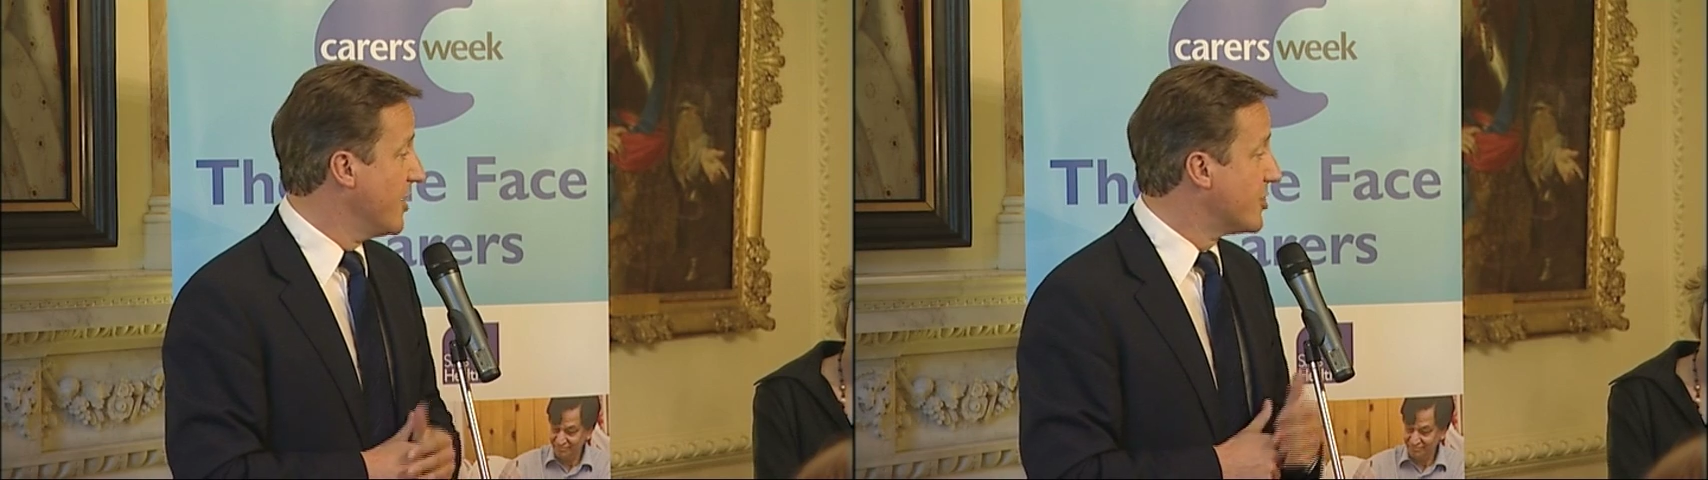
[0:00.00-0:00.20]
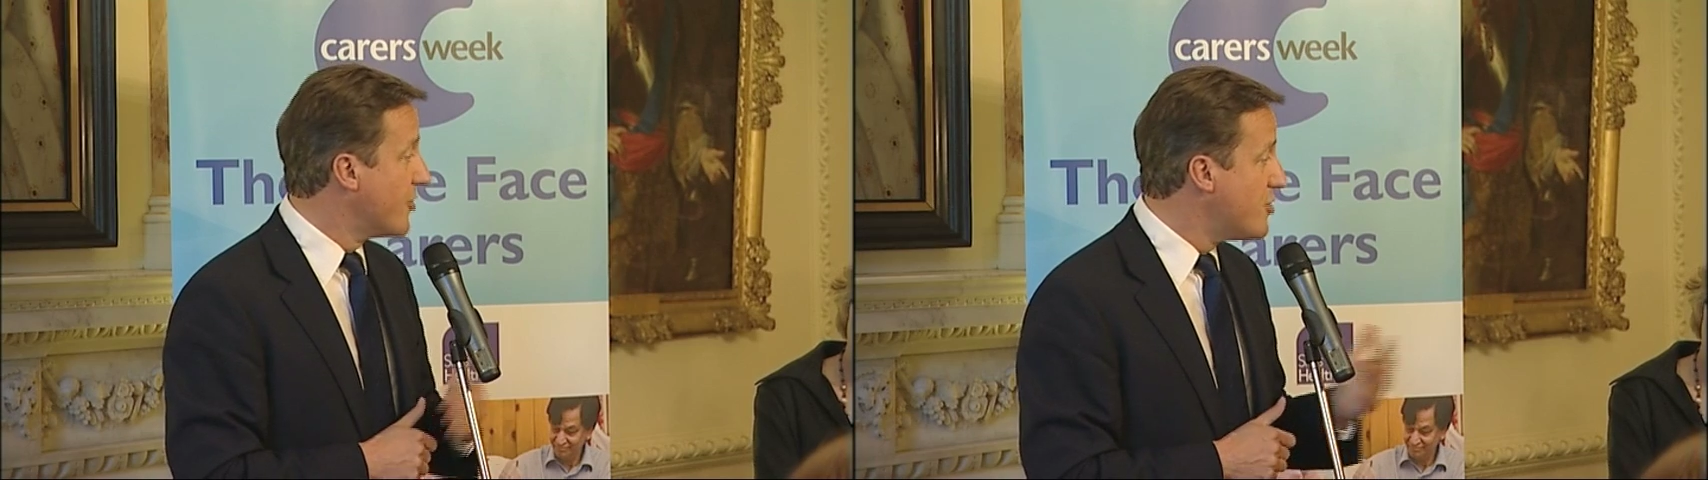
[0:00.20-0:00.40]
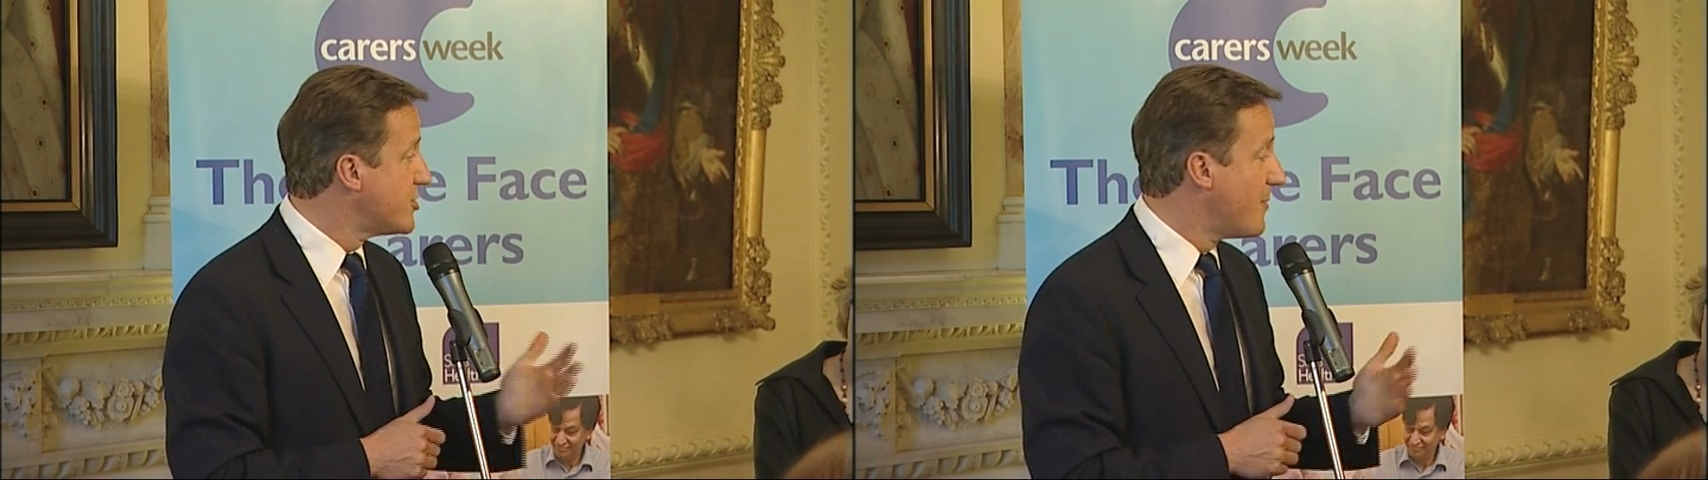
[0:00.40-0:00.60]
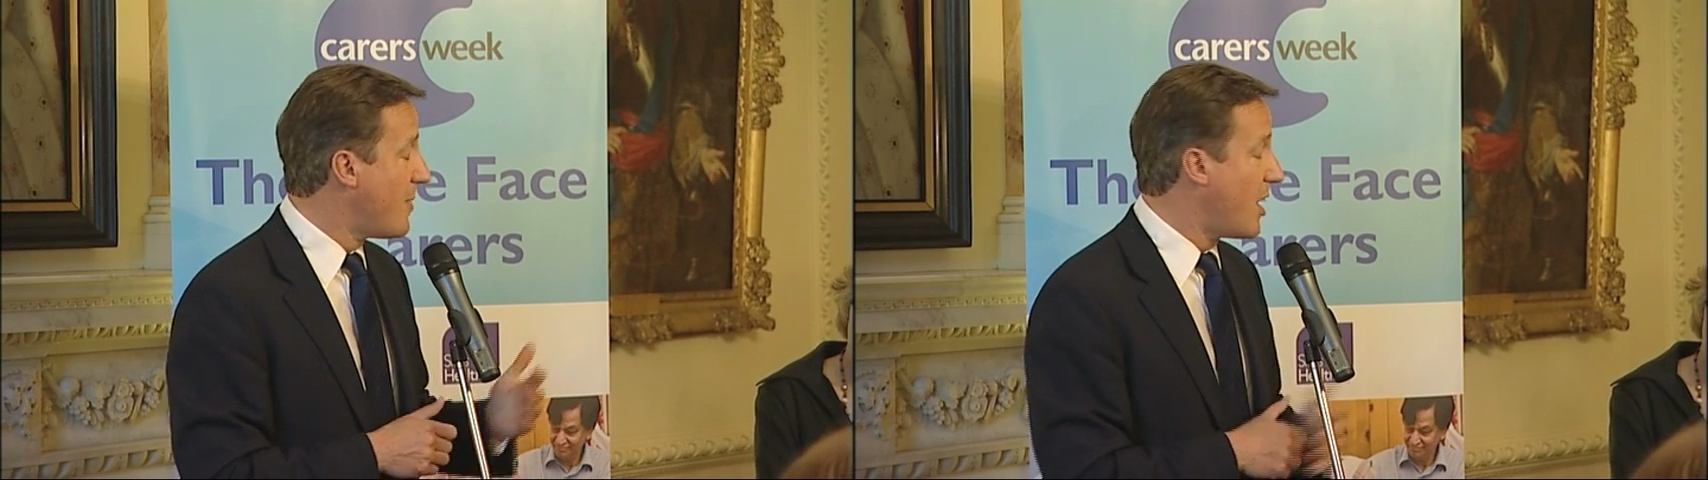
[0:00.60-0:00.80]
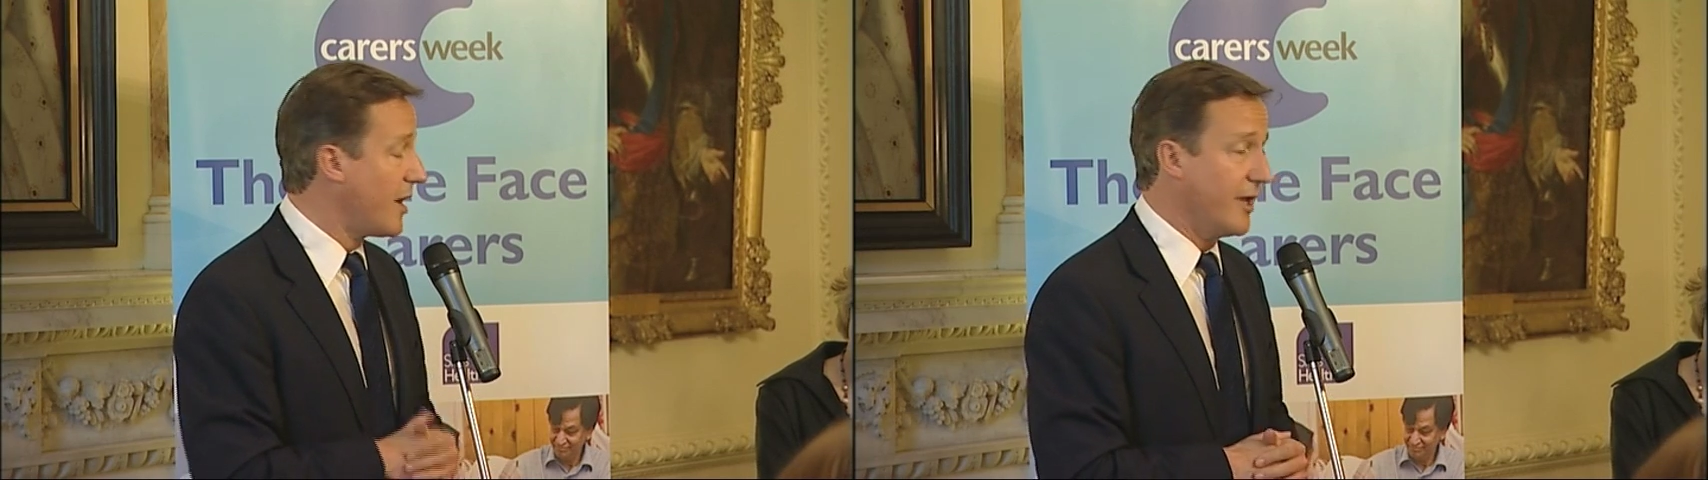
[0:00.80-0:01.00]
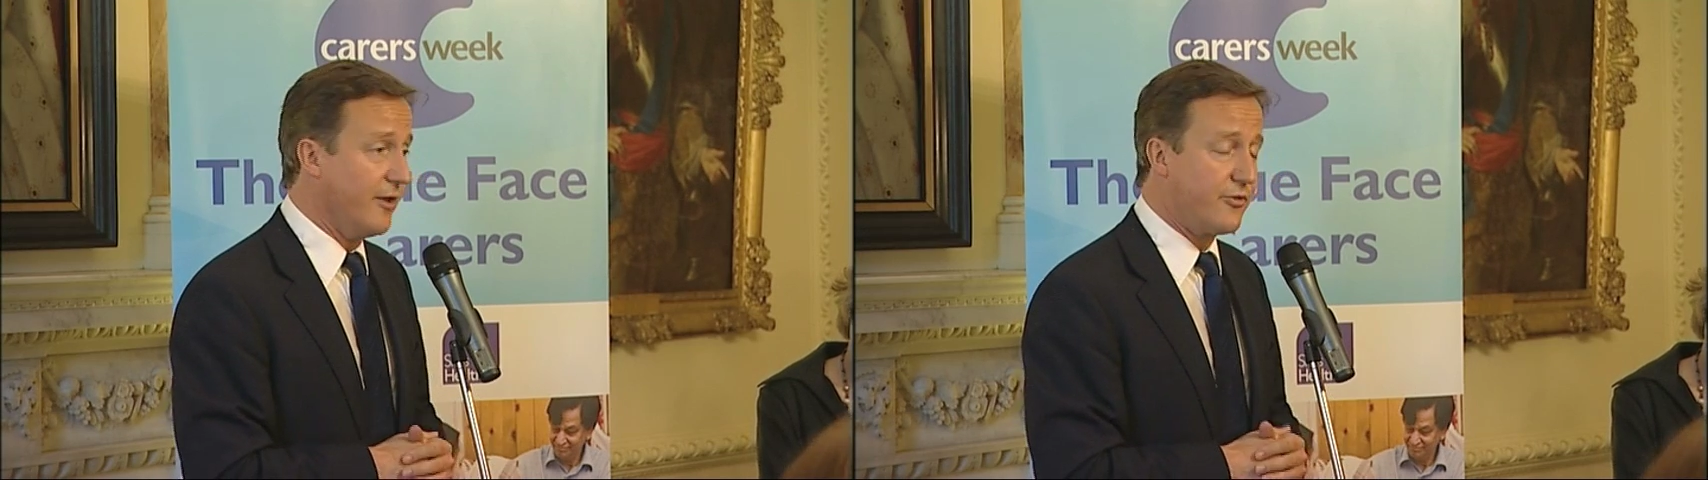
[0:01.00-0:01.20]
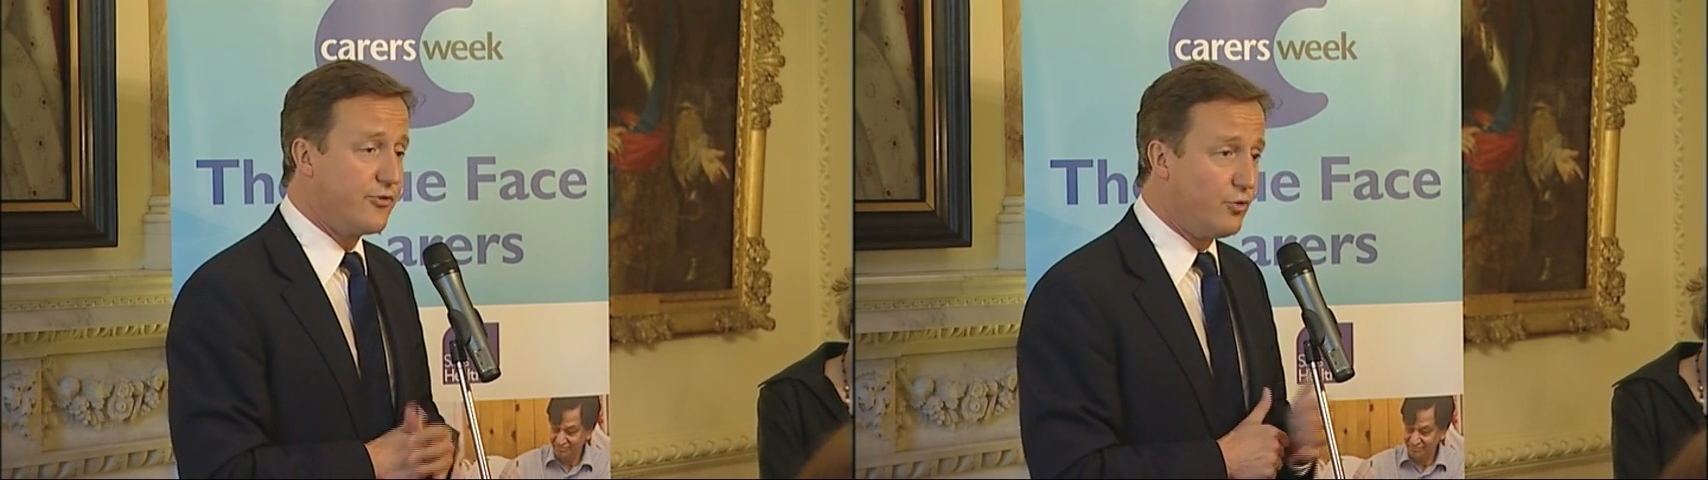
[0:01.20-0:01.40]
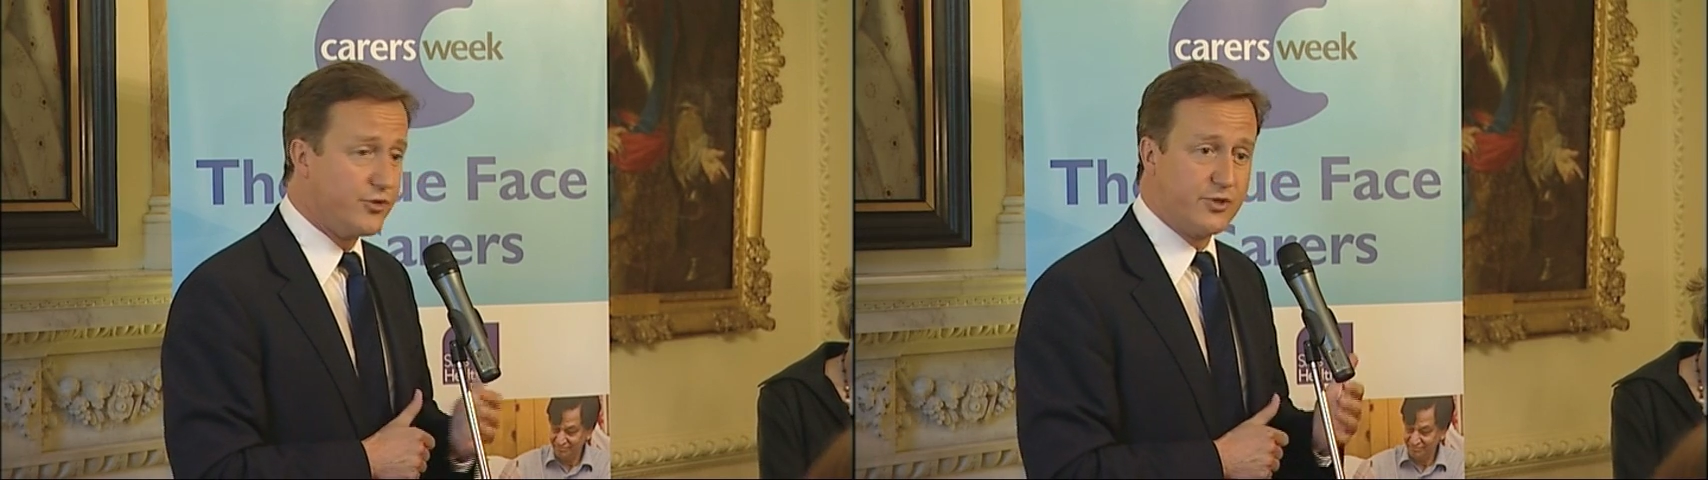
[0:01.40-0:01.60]
So those are my
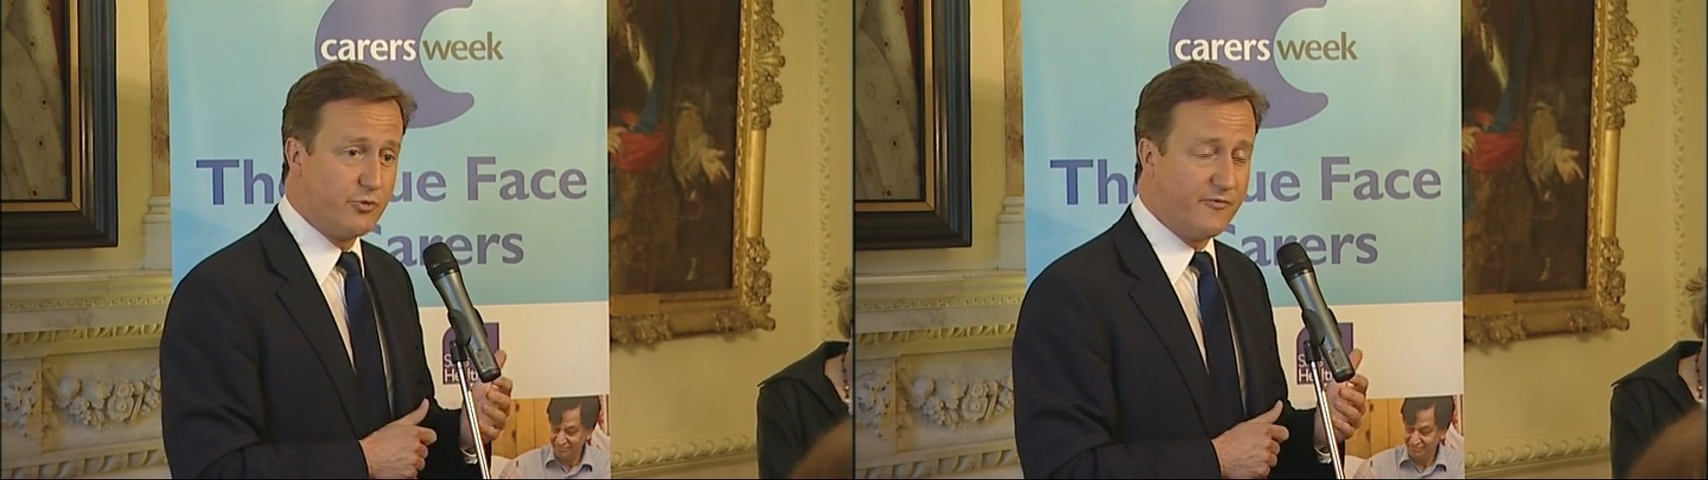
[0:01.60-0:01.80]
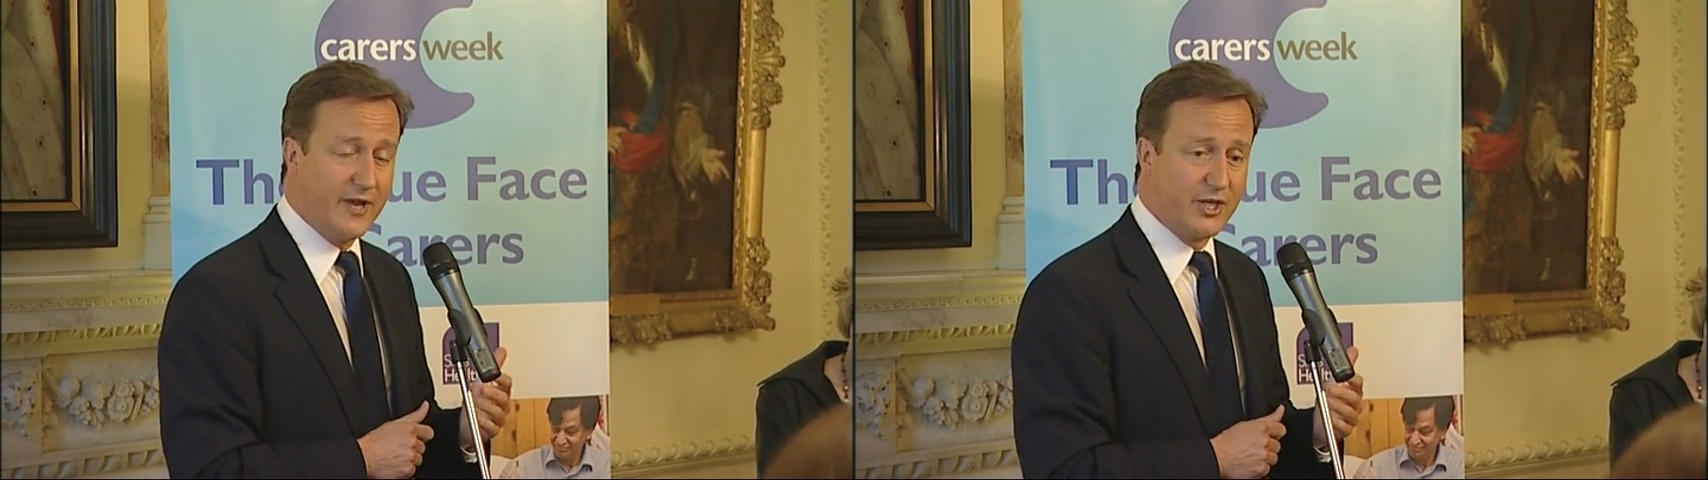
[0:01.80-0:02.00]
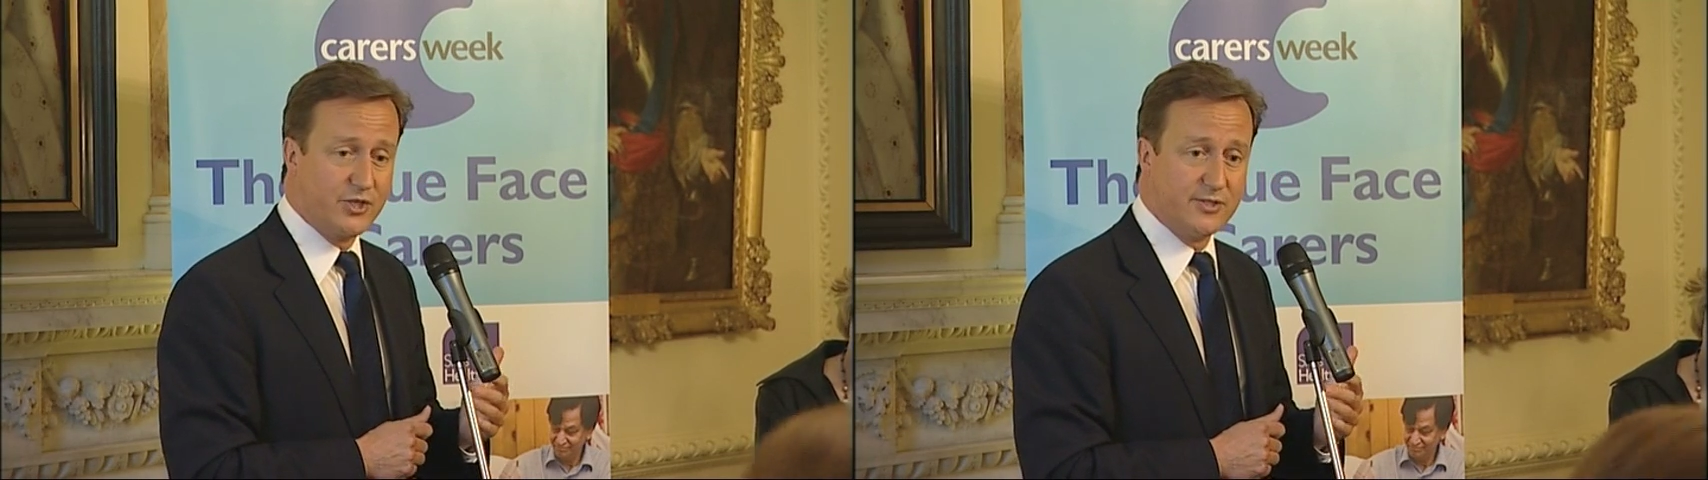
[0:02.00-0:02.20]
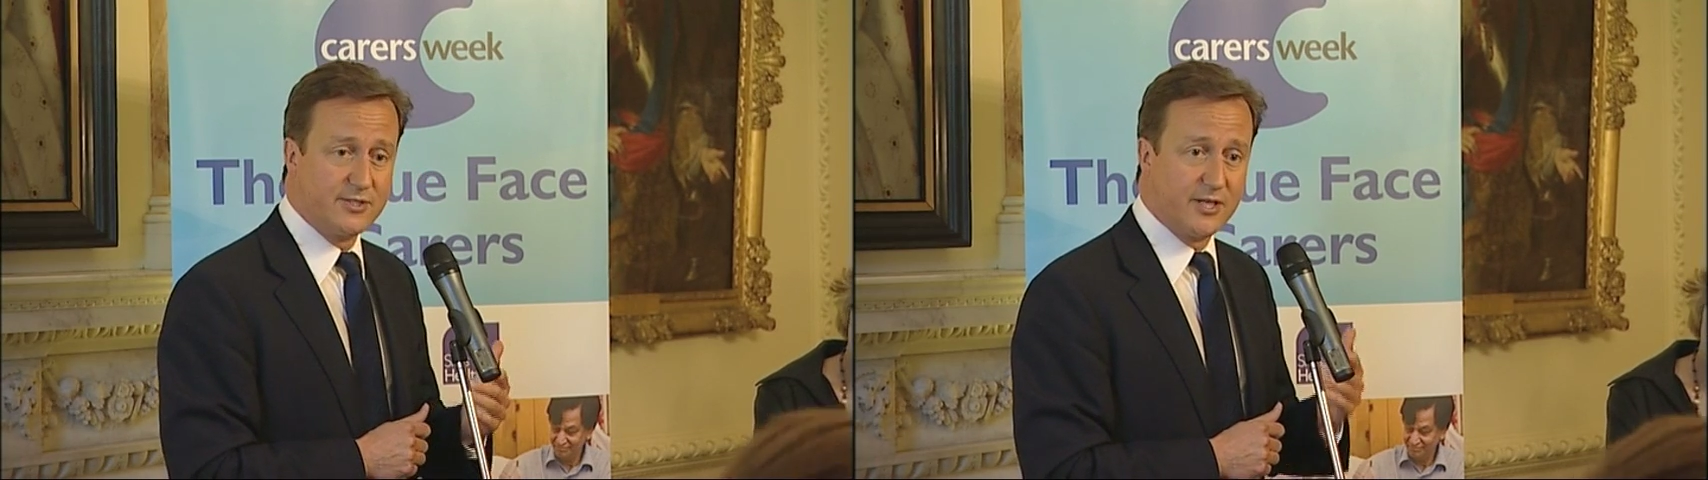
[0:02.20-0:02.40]
thoughts and reflections.